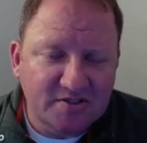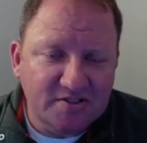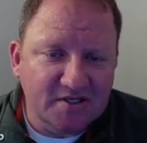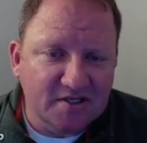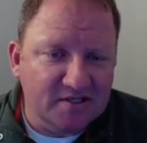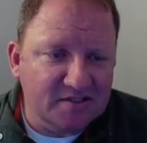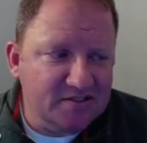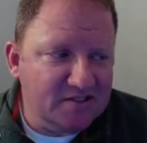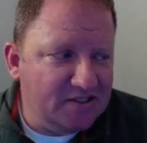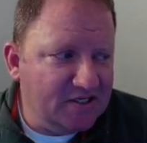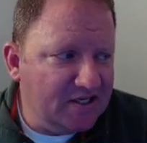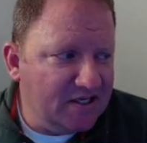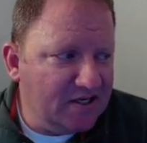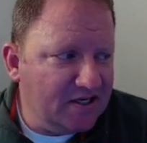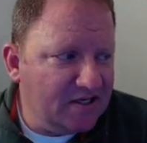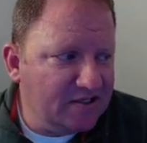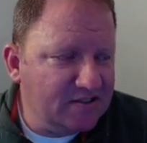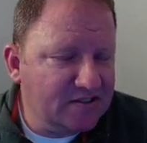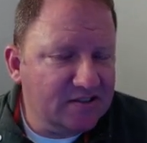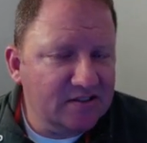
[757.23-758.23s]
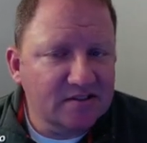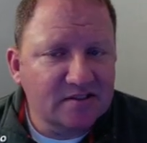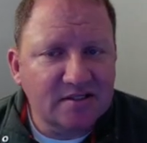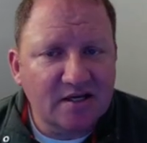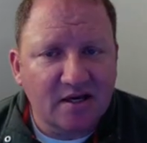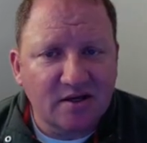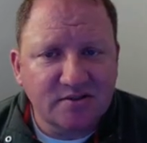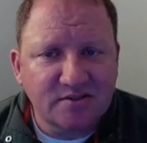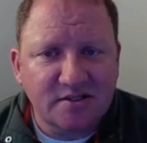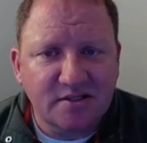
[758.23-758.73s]
6, it
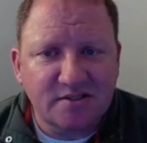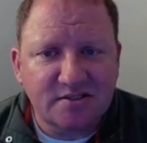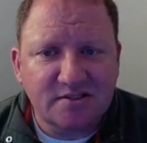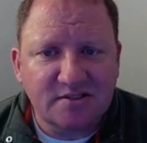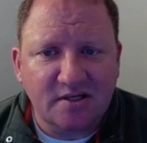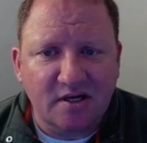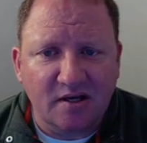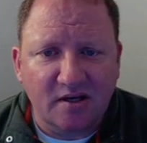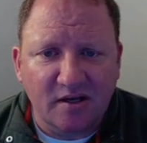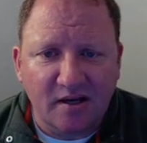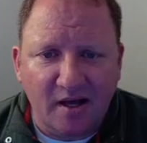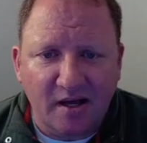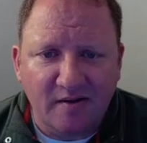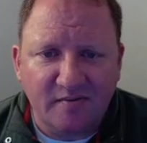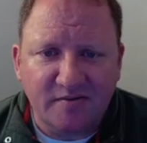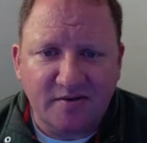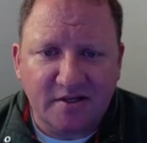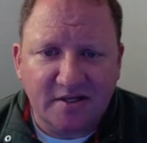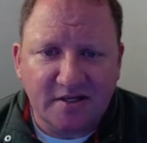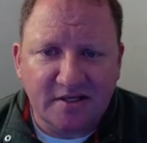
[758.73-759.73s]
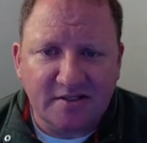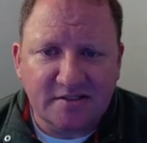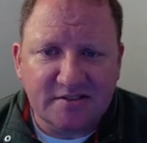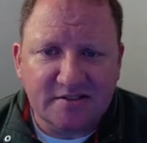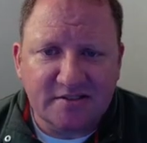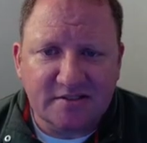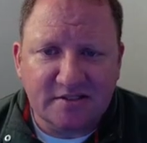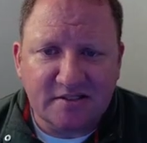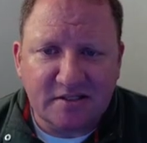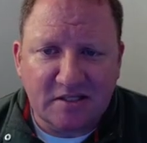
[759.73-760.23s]
tells us a lot of
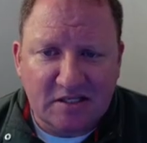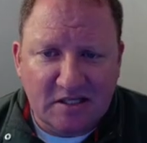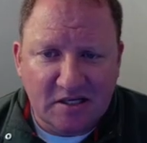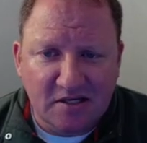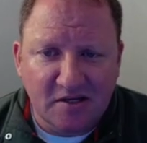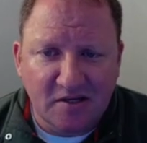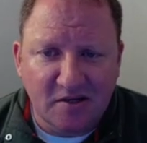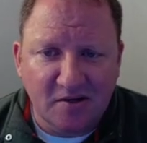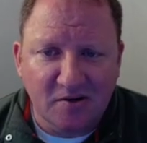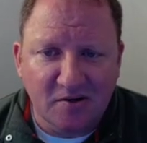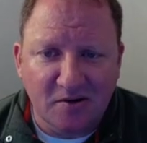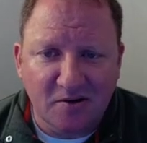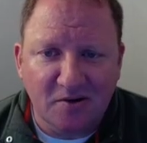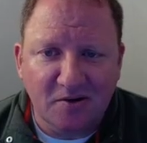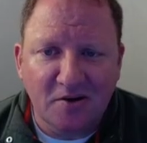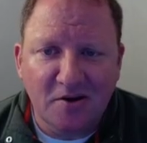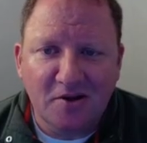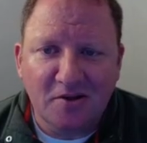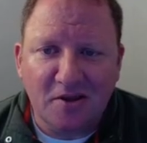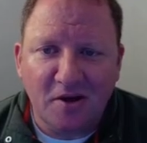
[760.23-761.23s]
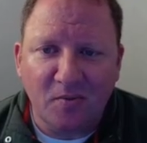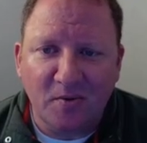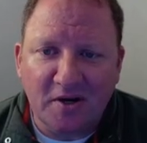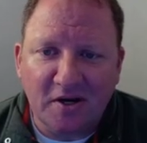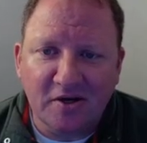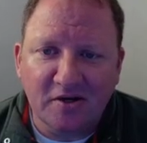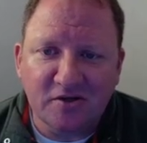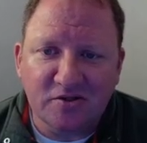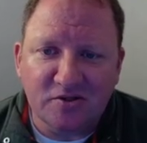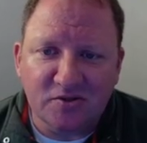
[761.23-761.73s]
things in here that we
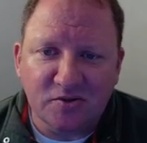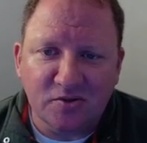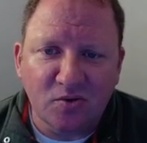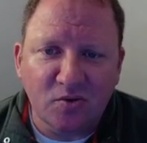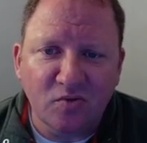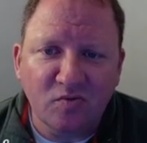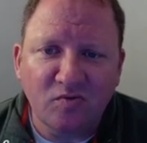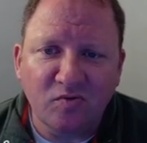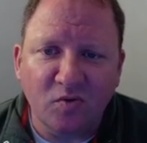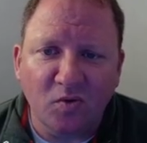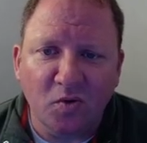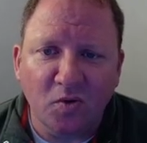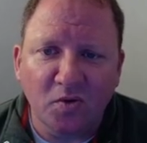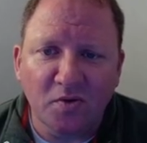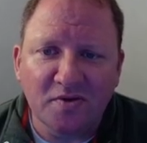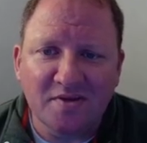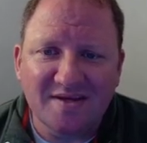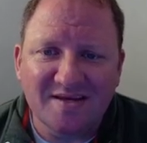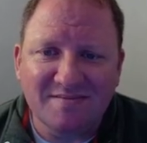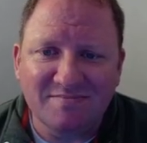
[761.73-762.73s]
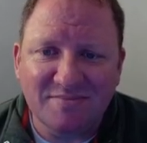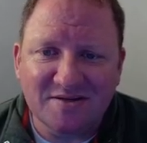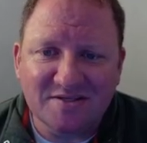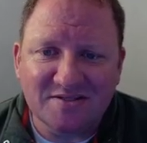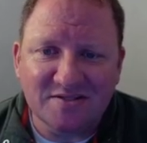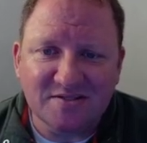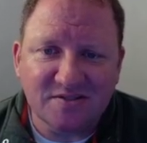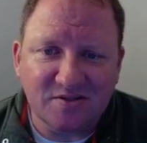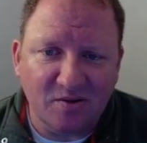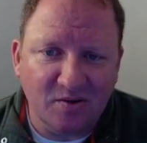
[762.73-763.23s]
need to do for the
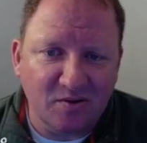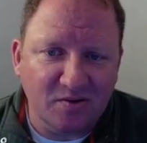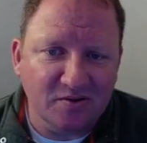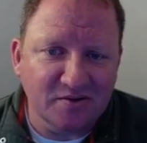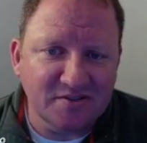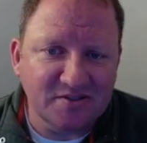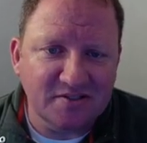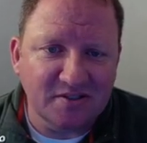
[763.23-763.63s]
business card